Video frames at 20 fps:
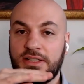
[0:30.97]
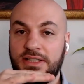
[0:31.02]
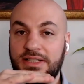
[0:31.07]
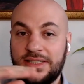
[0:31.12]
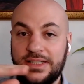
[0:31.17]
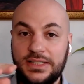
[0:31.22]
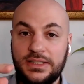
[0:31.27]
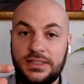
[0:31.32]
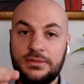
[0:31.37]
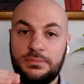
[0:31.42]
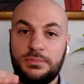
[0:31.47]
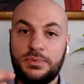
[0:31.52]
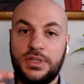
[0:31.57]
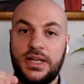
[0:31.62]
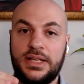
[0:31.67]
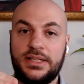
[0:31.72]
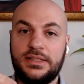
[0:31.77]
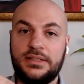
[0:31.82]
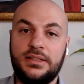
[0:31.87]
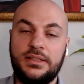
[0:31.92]
still
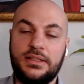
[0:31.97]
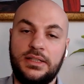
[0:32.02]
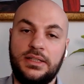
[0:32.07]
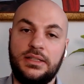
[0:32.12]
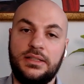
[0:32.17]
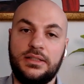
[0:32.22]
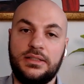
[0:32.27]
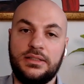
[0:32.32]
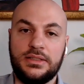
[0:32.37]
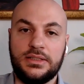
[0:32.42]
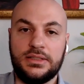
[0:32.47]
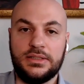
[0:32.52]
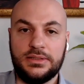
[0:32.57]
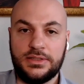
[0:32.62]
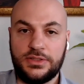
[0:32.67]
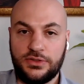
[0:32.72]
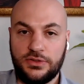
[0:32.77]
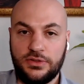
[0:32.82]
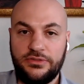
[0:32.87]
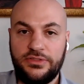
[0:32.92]
present in the
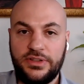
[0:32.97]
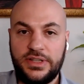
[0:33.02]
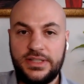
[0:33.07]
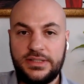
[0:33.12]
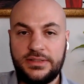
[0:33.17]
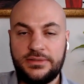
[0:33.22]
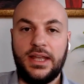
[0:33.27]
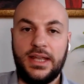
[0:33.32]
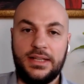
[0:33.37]
surface,